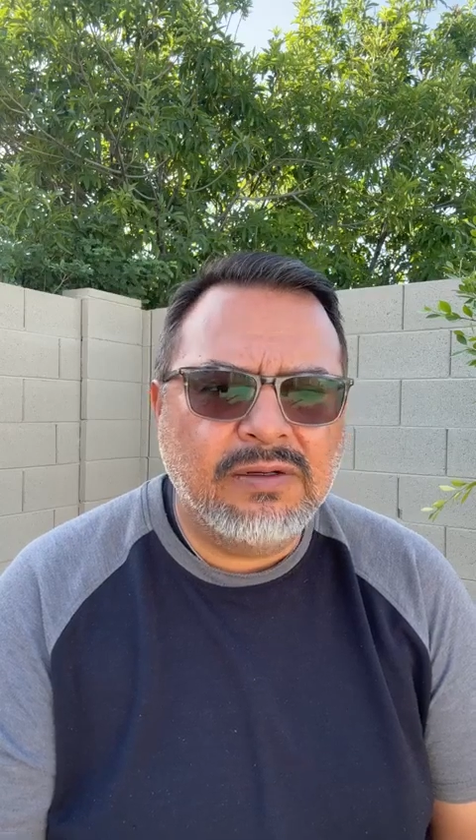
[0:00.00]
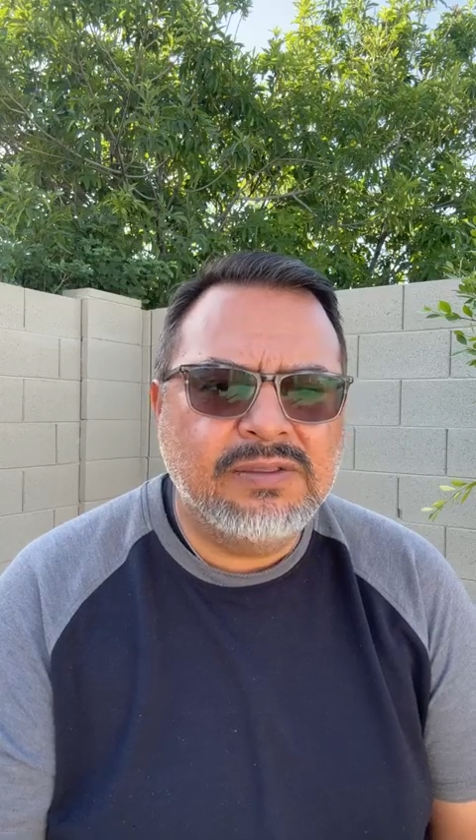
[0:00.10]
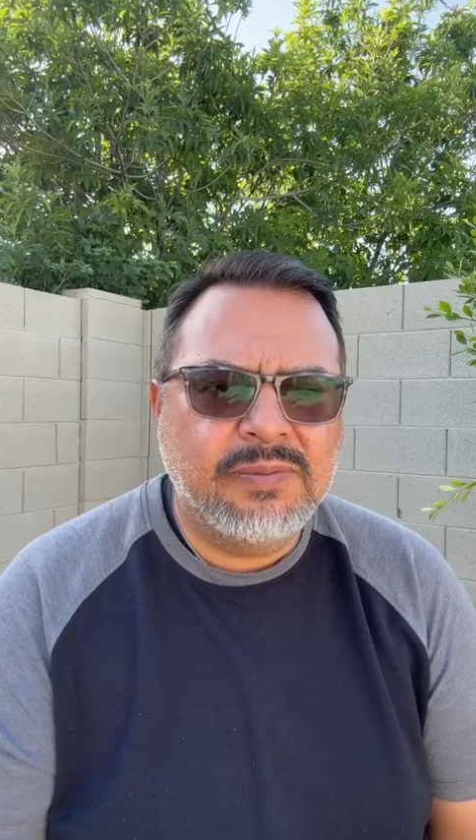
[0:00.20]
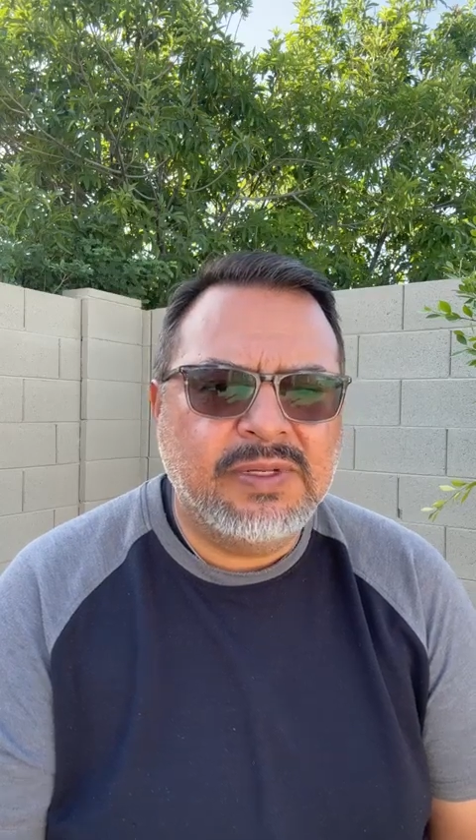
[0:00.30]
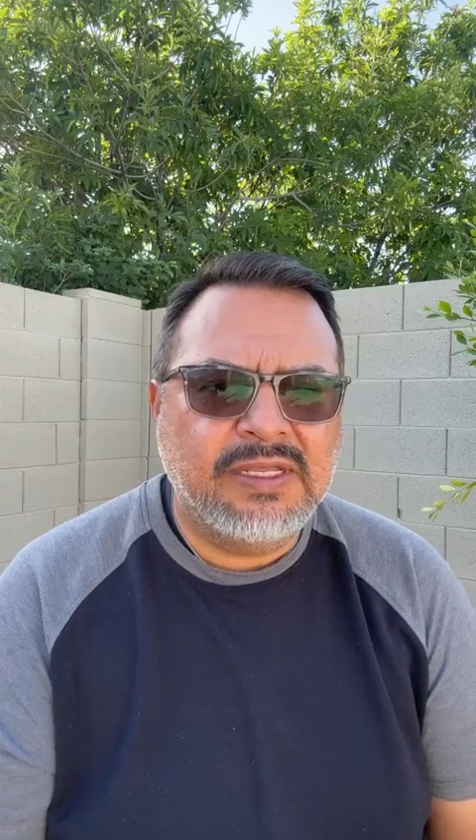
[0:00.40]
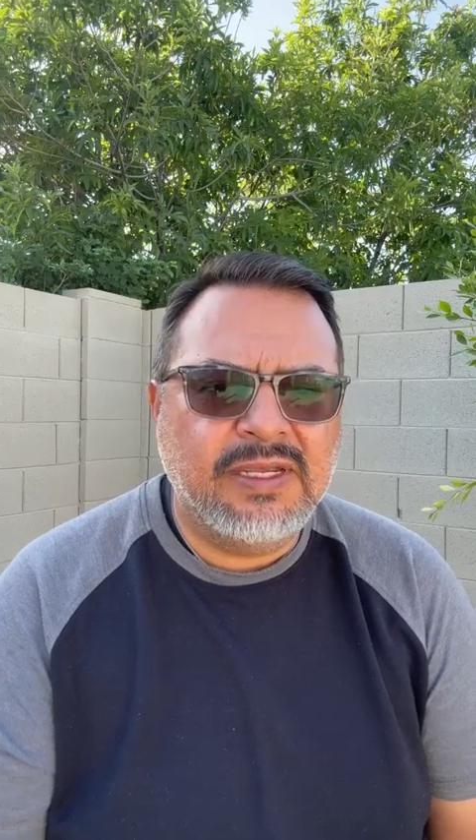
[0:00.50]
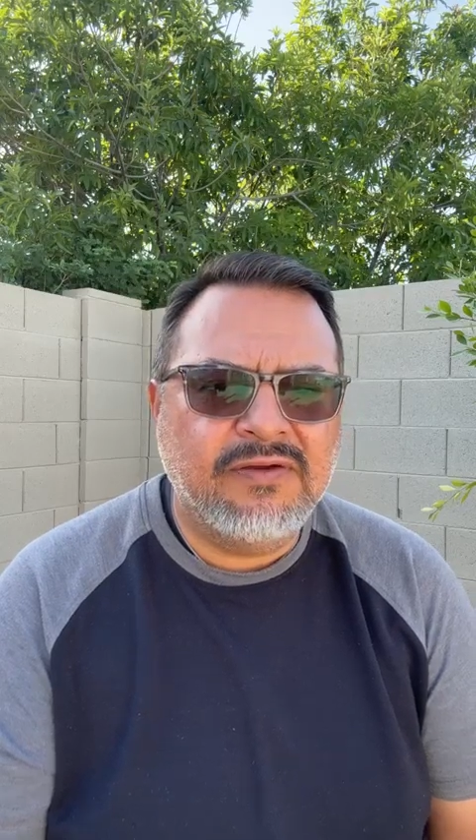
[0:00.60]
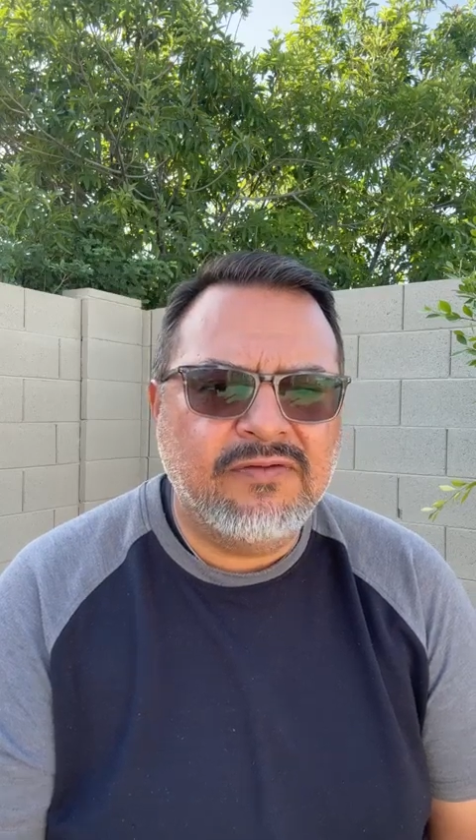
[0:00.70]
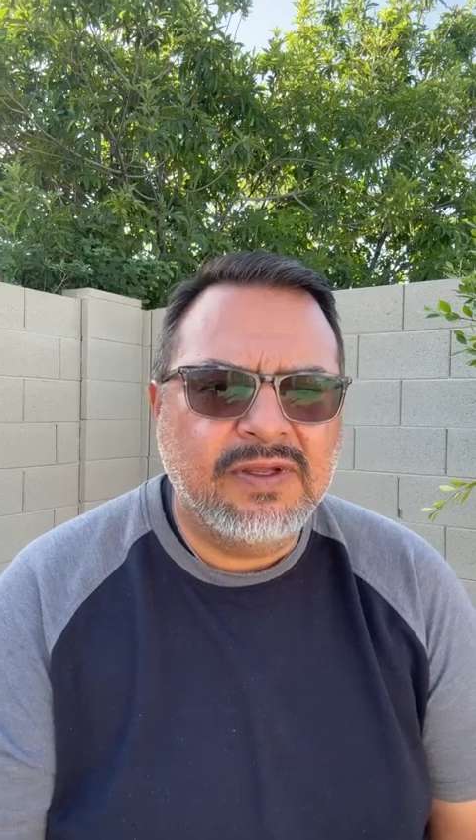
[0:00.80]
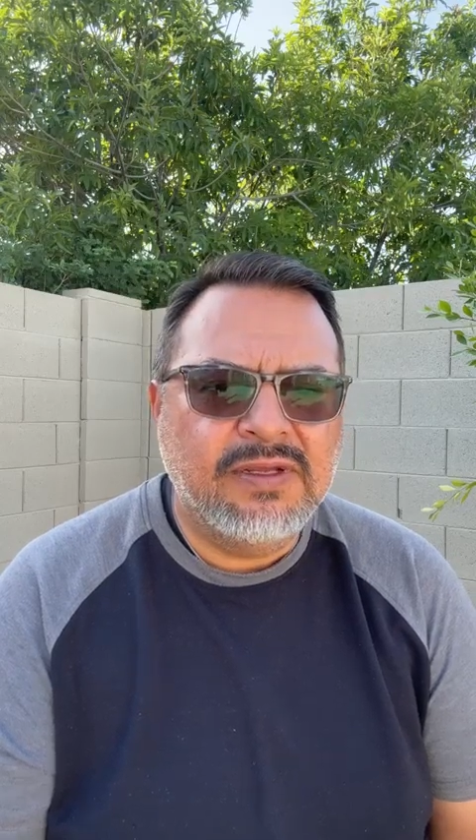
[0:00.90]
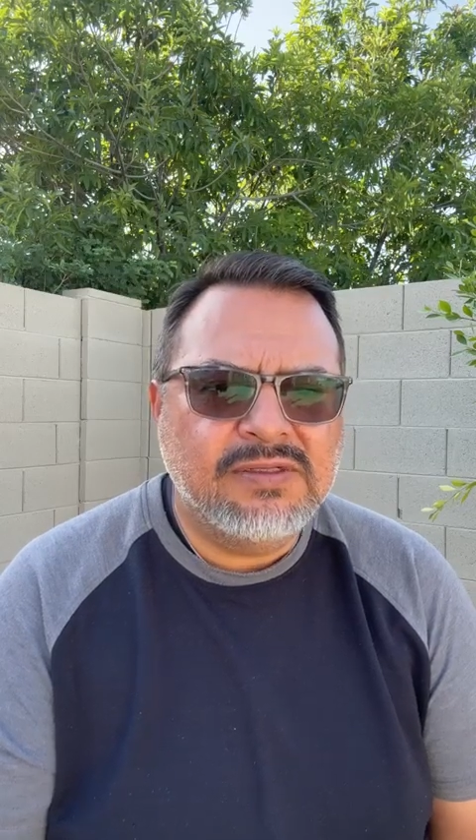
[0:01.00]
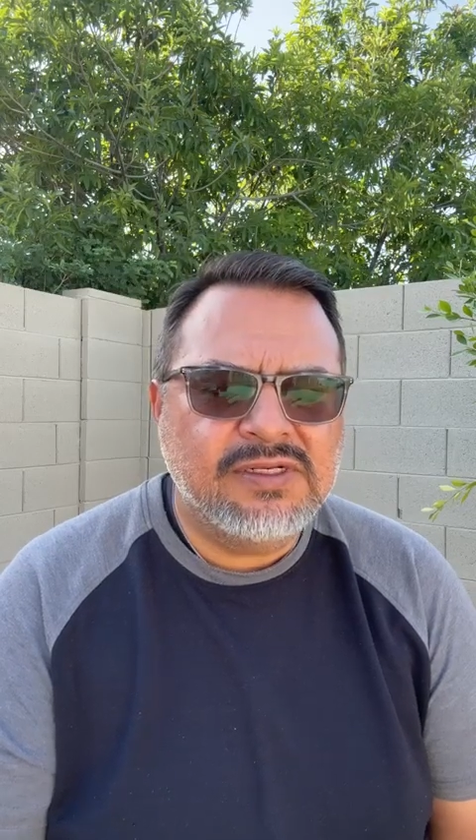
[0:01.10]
are to believe